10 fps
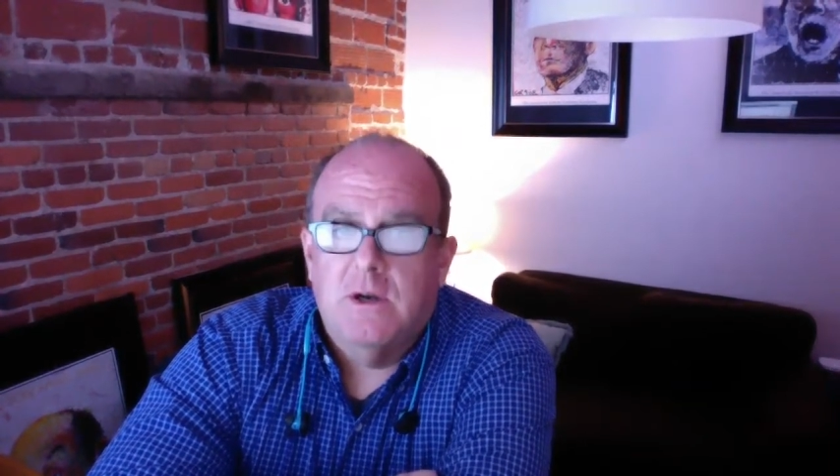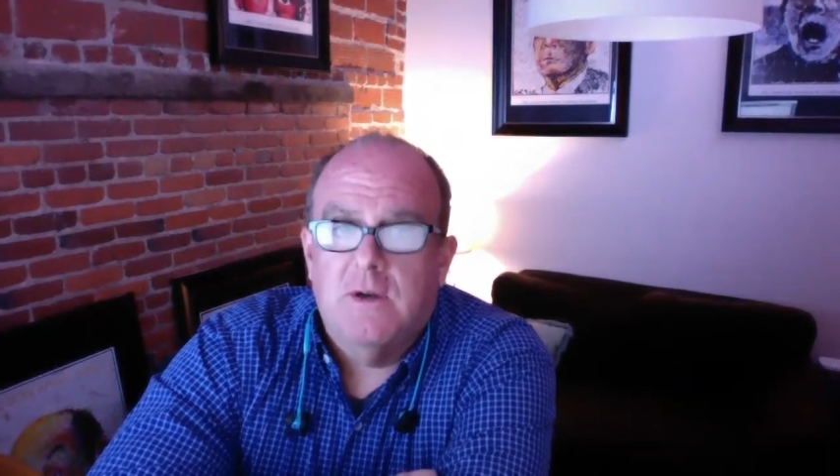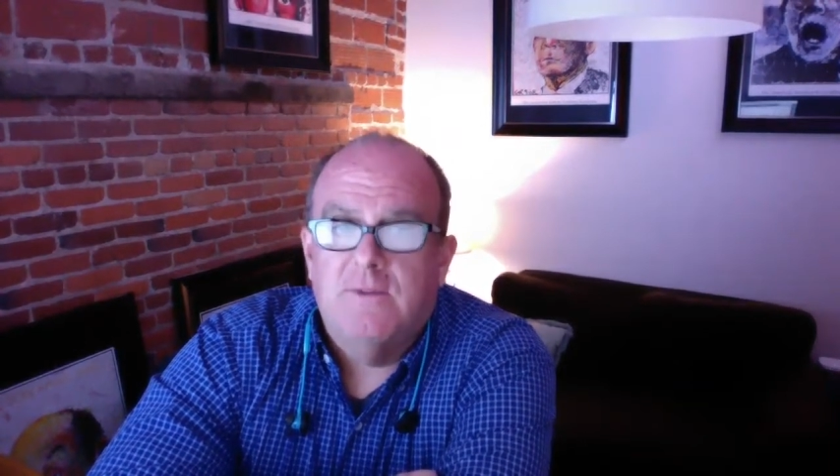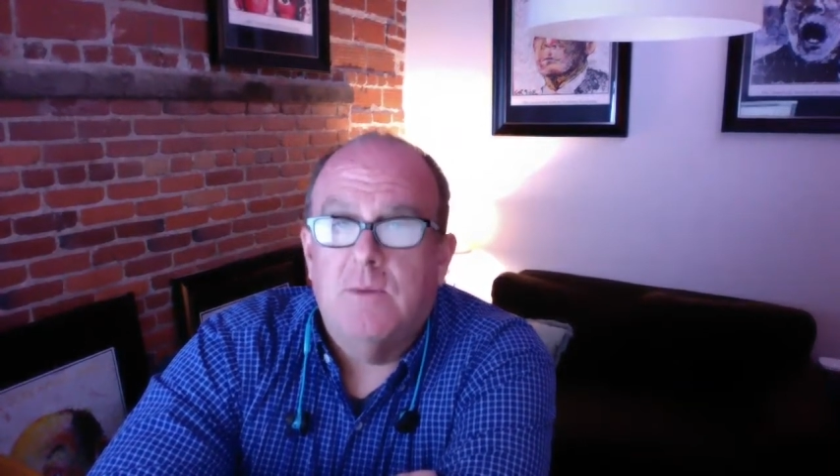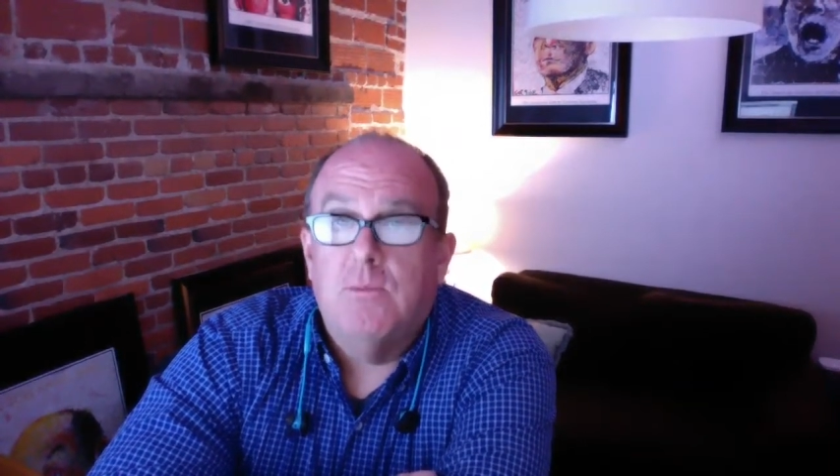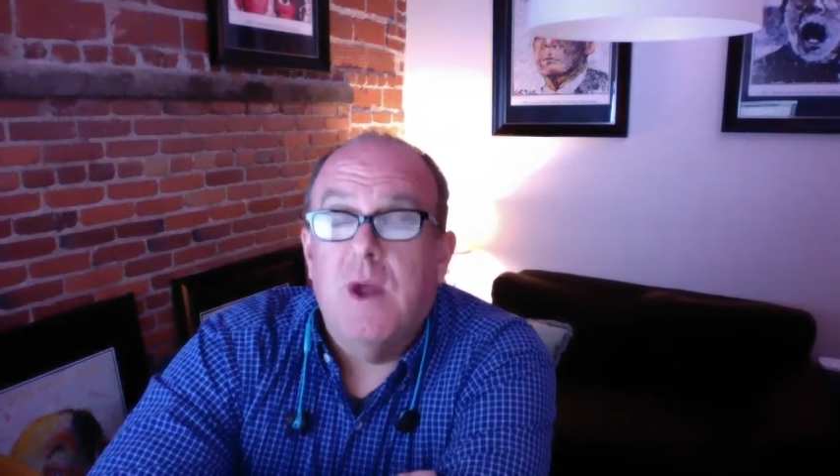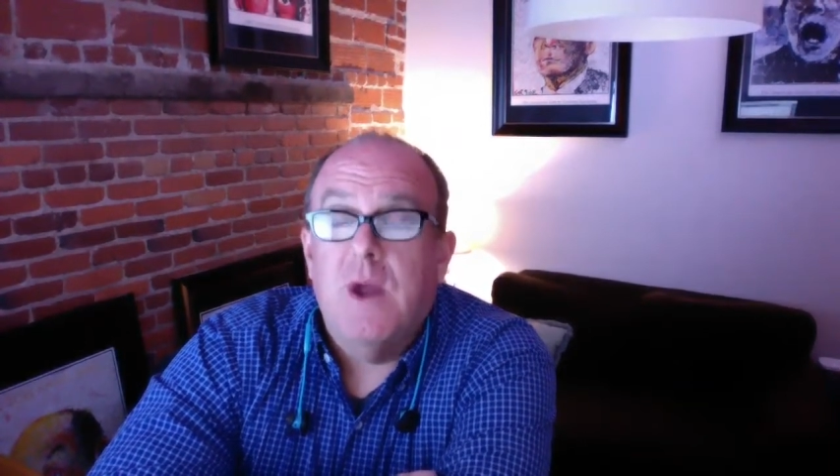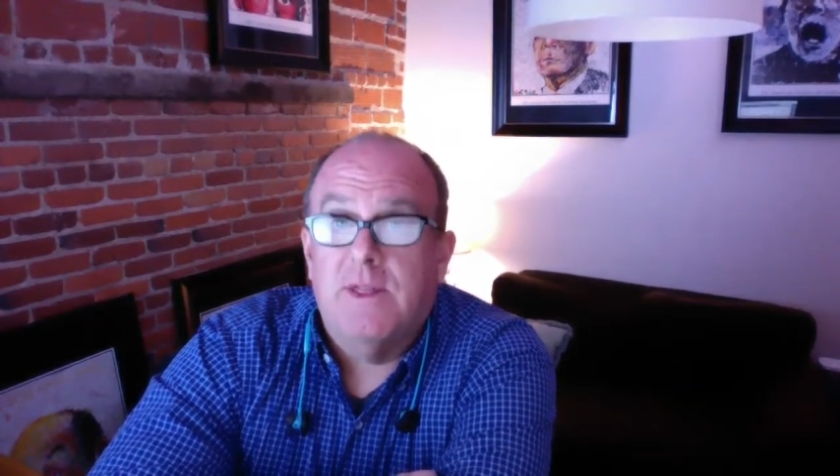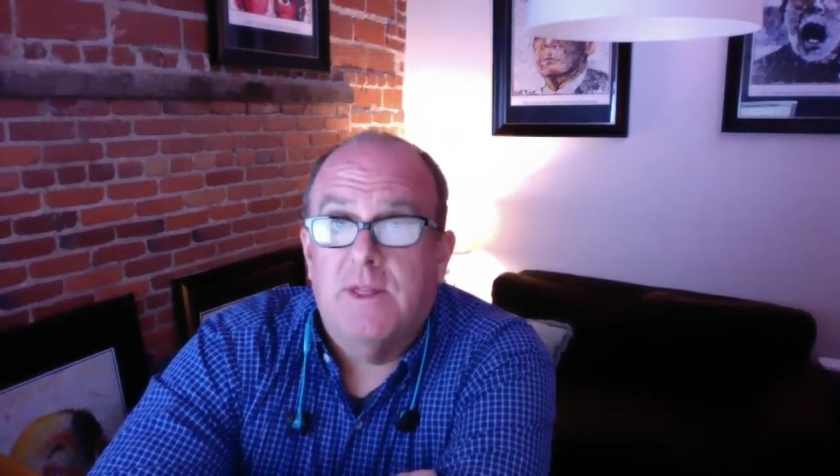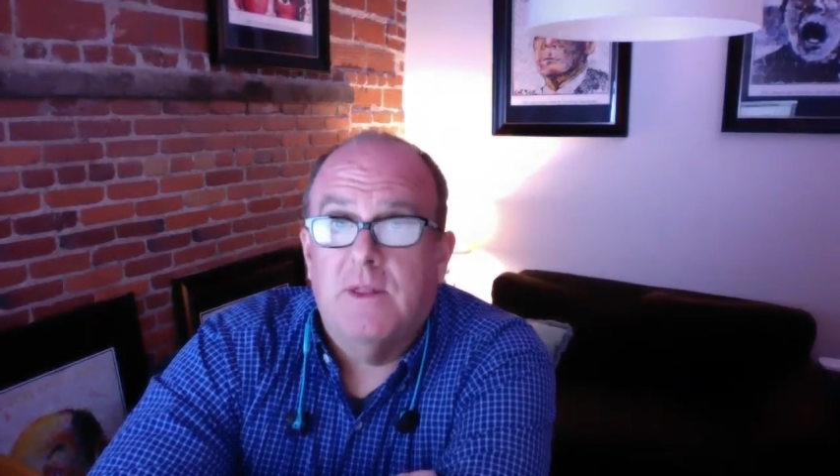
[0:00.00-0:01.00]
of your
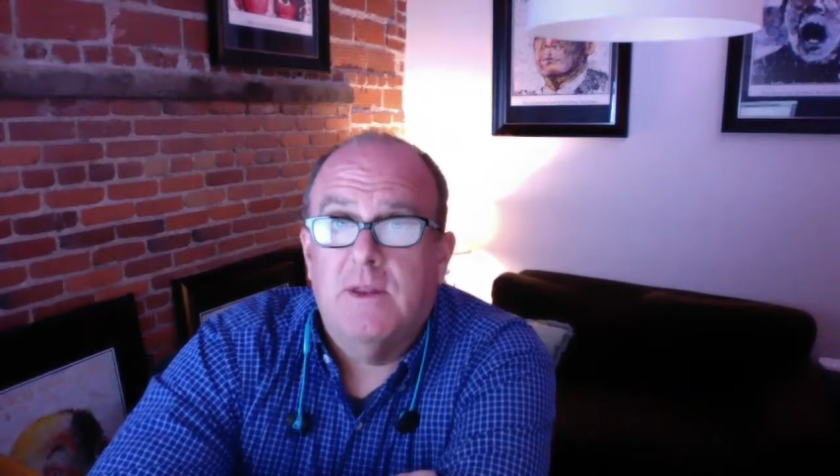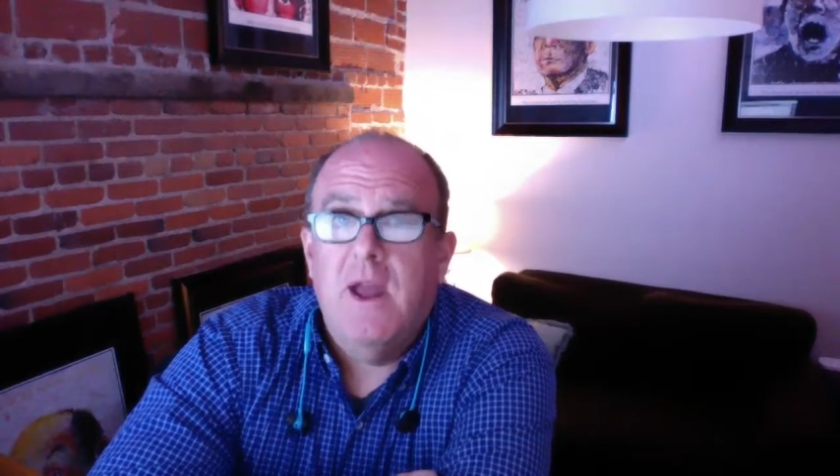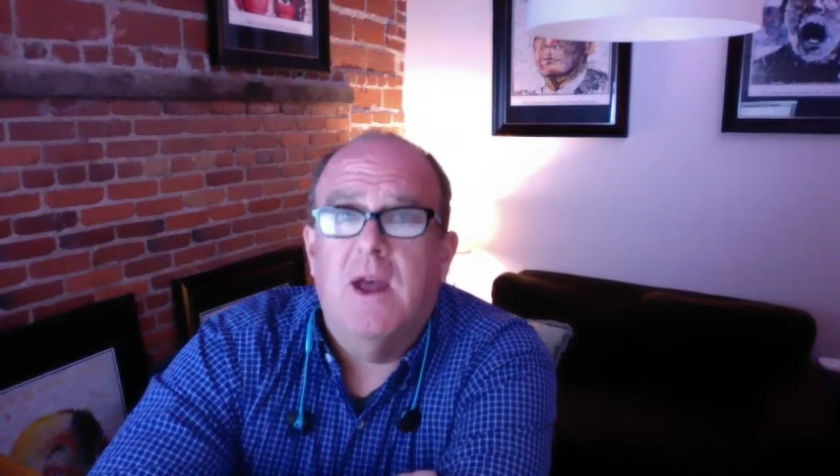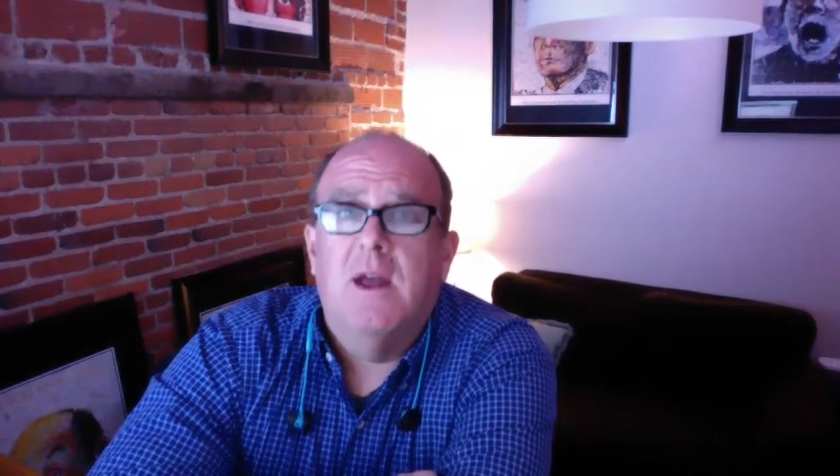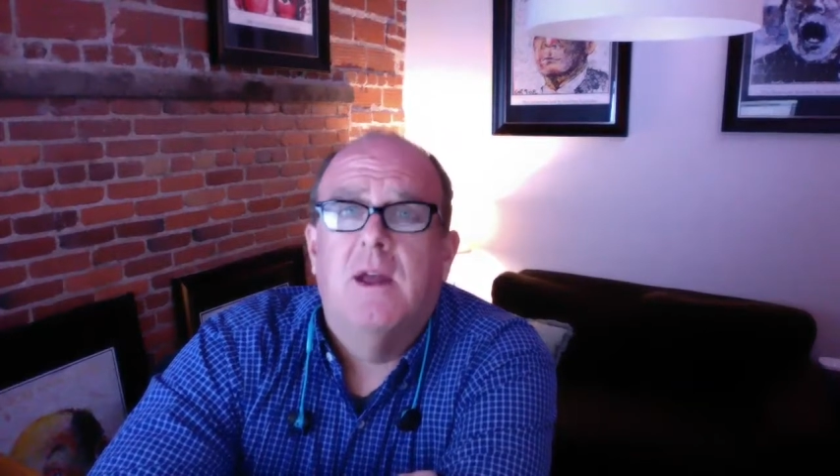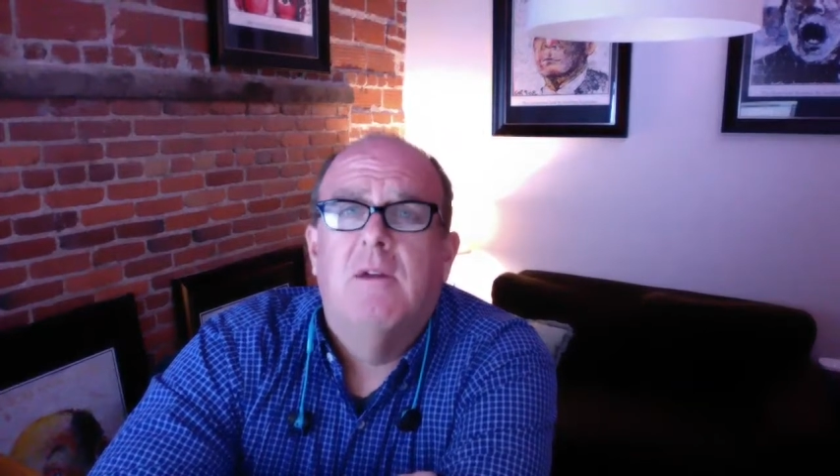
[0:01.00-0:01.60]
breath? Yeah.